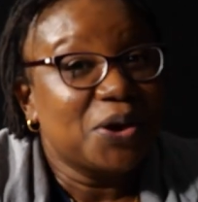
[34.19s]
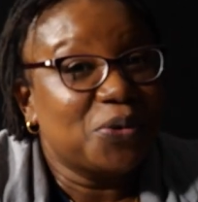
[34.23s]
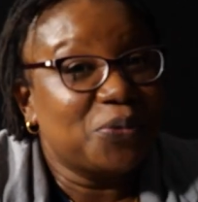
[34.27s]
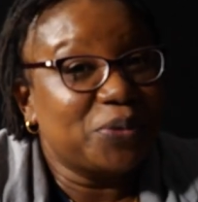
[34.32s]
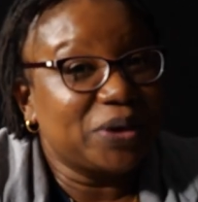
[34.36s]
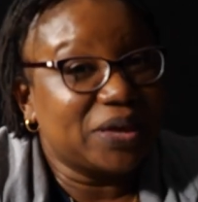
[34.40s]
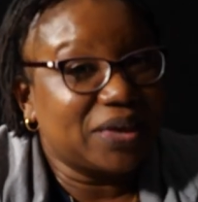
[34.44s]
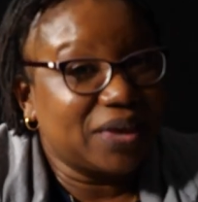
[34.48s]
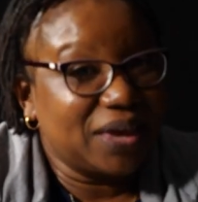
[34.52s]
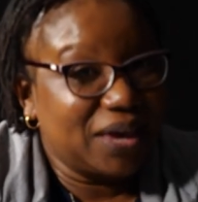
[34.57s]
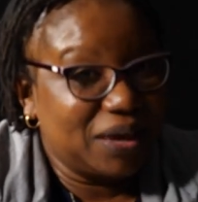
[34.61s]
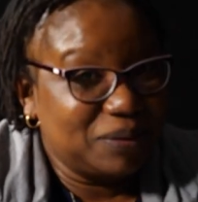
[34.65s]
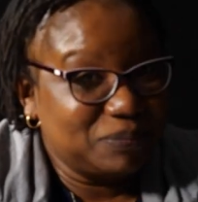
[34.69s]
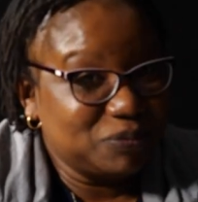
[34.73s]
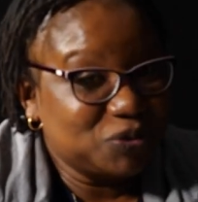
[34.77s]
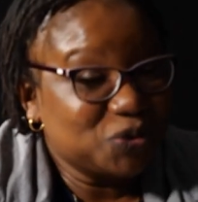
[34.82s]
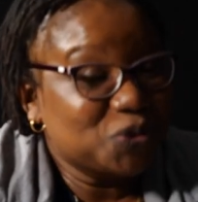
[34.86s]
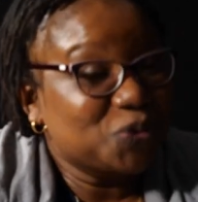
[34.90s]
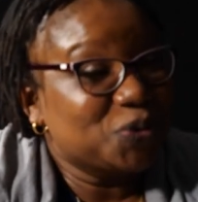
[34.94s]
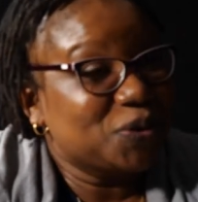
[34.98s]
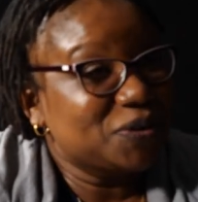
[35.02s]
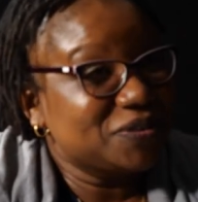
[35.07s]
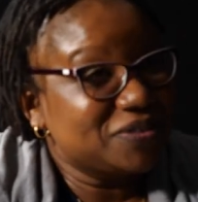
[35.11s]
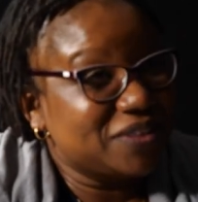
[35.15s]
We came
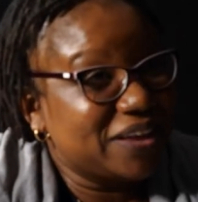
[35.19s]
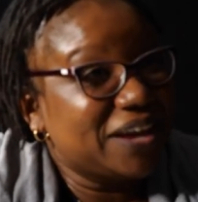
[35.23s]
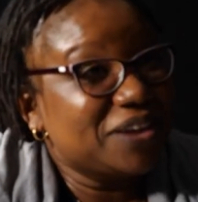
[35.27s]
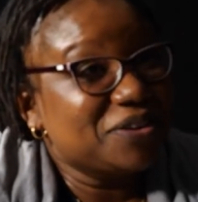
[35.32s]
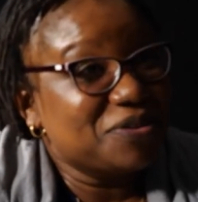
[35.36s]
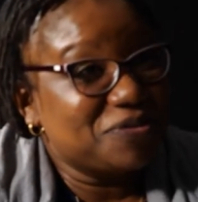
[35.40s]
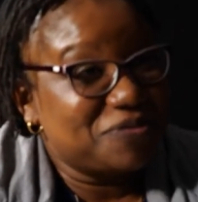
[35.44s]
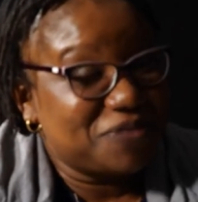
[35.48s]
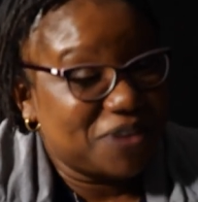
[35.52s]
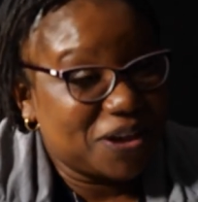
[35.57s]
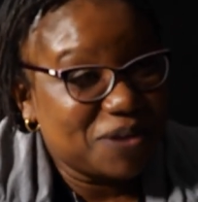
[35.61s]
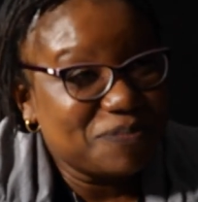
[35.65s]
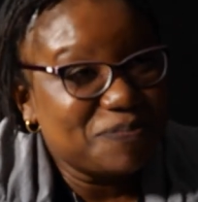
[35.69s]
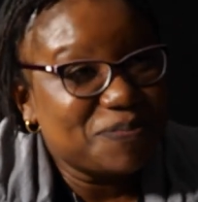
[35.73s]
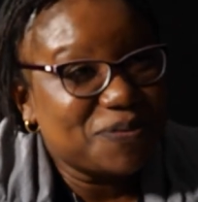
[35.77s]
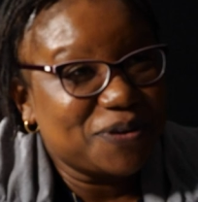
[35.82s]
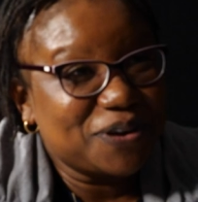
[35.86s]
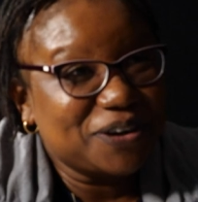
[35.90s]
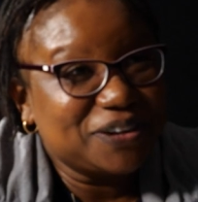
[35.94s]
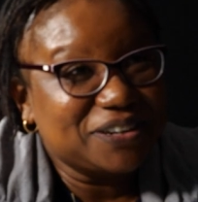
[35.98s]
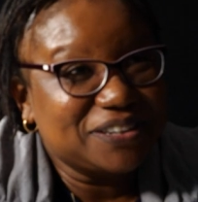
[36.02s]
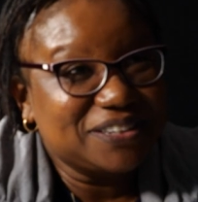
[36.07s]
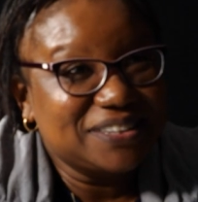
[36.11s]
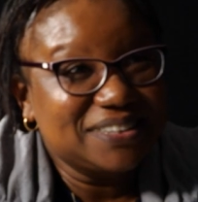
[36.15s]
towards the end of
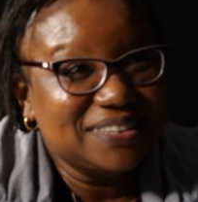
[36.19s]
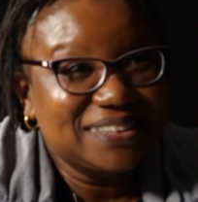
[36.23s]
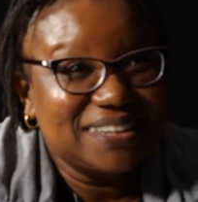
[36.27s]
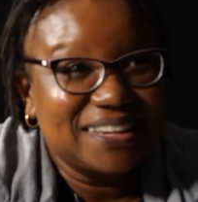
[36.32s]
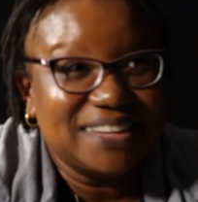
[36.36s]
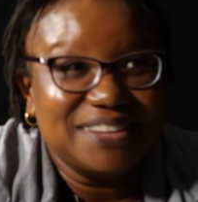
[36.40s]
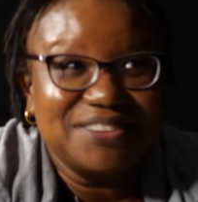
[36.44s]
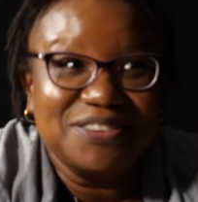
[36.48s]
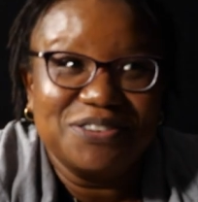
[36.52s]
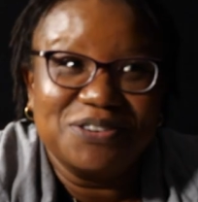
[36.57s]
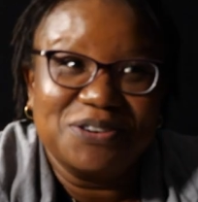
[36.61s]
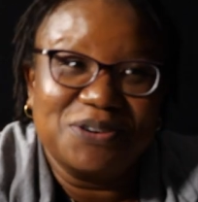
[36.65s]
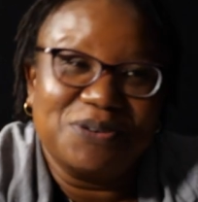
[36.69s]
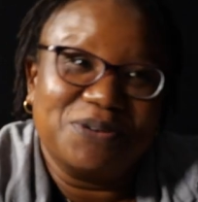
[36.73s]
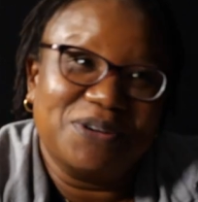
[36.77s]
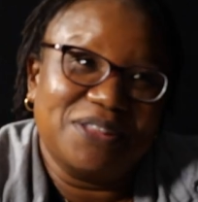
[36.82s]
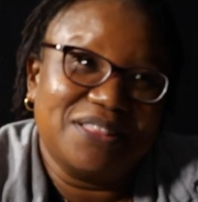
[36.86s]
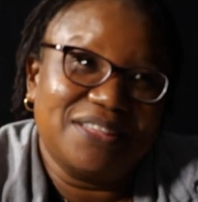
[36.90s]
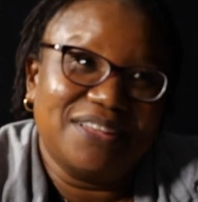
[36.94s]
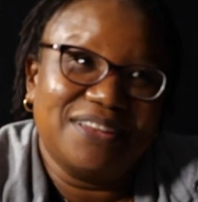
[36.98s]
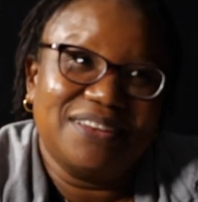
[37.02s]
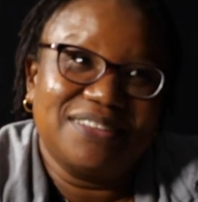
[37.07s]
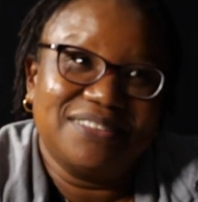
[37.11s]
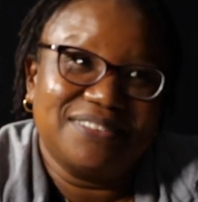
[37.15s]
April, and you know what
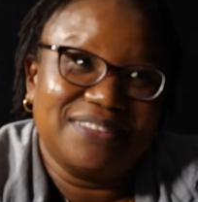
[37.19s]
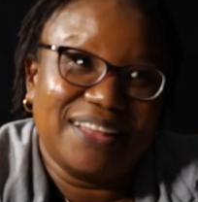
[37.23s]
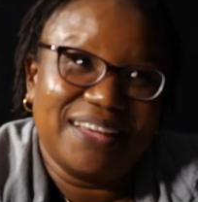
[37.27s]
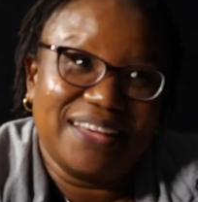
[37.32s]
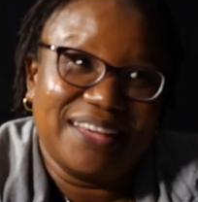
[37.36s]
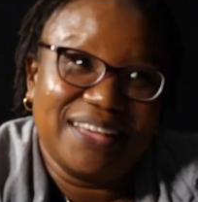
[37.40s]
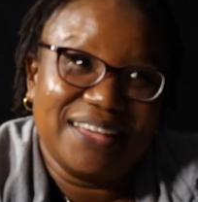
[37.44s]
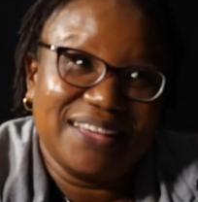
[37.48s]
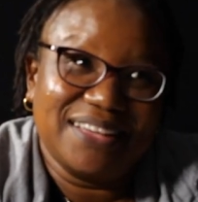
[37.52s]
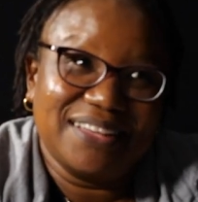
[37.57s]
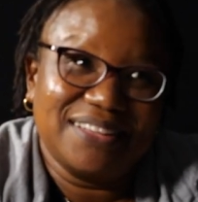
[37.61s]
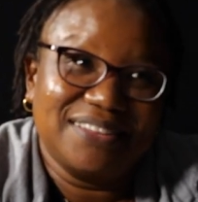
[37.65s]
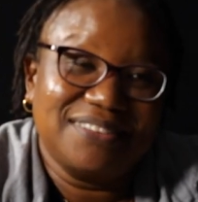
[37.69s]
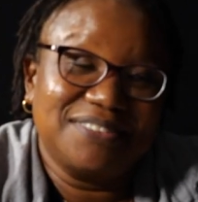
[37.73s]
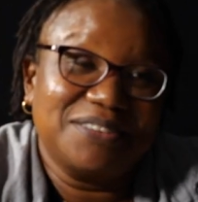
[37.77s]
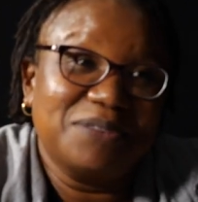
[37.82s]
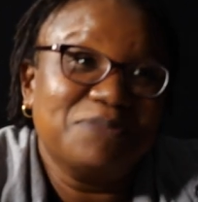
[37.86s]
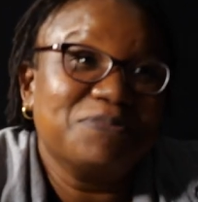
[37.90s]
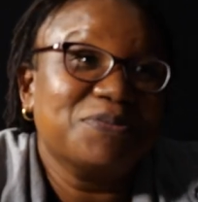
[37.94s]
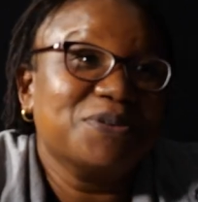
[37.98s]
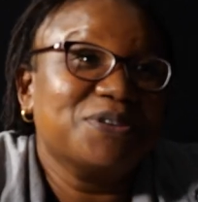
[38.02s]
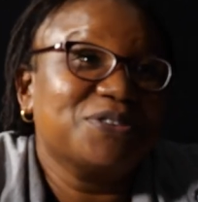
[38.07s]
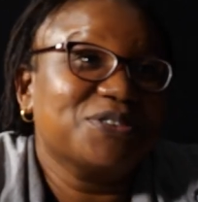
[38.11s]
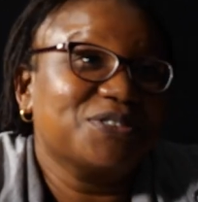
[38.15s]
that is like.
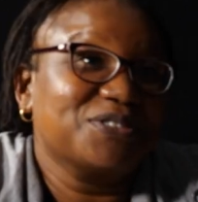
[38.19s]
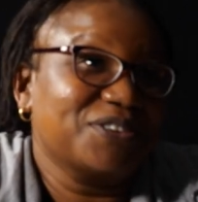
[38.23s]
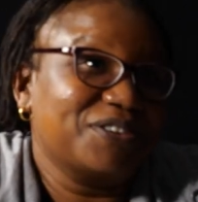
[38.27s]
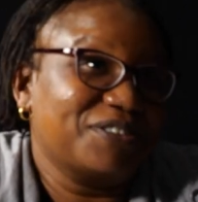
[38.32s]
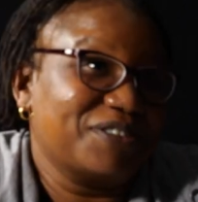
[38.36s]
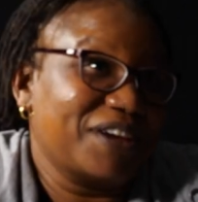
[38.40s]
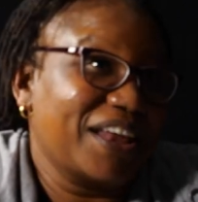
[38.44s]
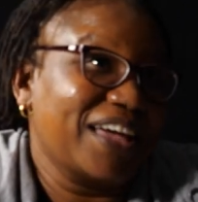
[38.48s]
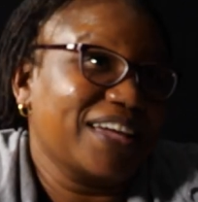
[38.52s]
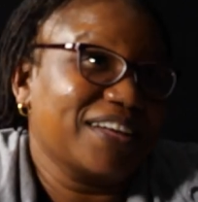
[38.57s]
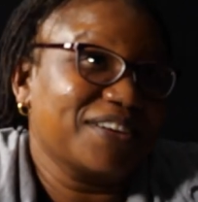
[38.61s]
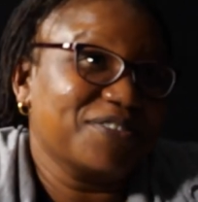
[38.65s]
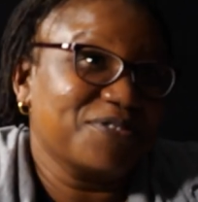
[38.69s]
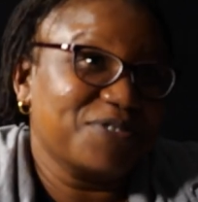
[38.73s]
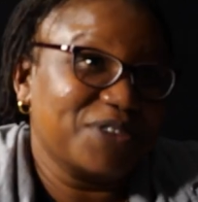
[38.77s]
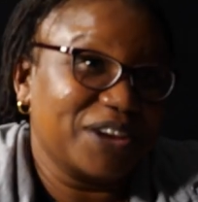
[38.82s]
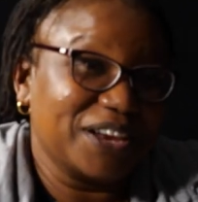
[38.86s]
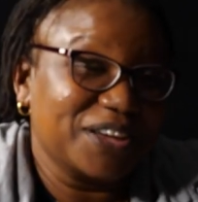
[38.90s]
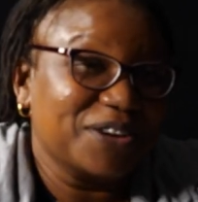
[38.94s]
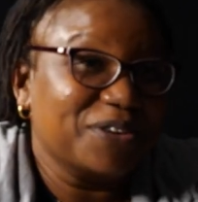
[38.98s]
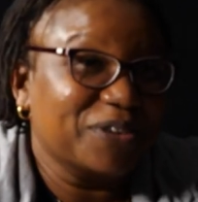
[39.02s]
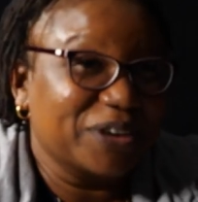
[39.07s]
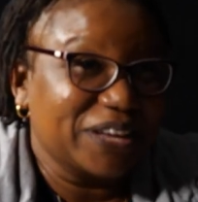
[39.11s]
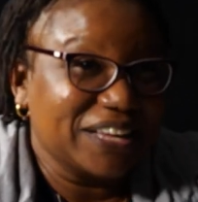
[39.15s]
Temperatures are, like,
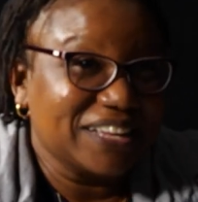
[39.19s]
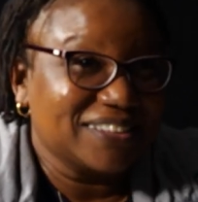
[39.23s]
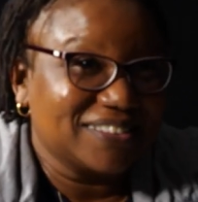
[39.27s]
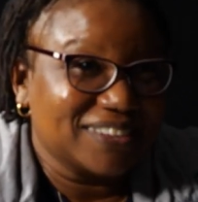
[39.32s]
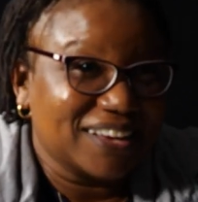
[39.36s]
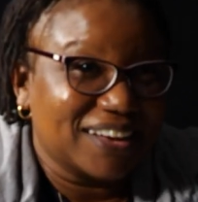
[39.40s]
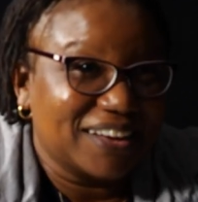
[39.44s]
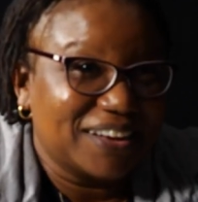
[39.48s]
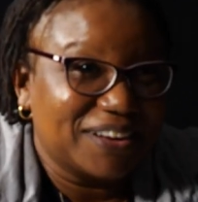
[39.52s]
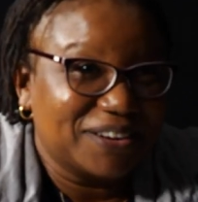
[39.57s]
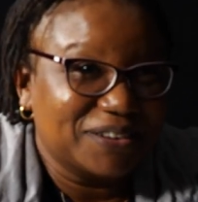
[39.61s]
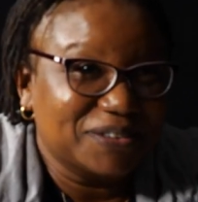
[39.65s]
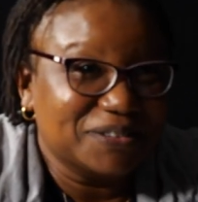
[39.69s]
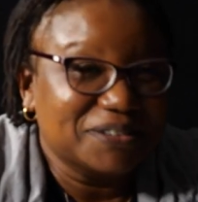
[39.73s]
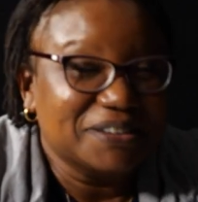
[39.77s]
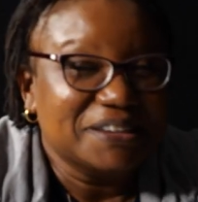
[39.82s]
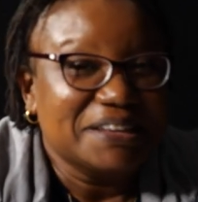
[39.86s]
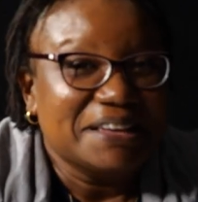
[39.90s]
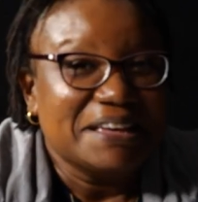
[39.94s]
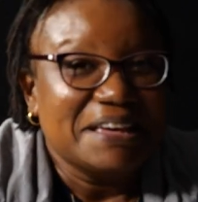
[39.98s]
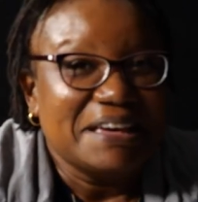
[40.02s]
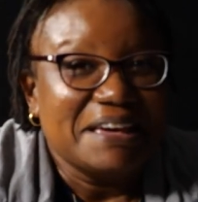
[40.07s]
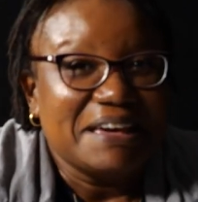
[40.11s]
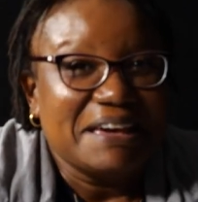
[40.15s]
really going down.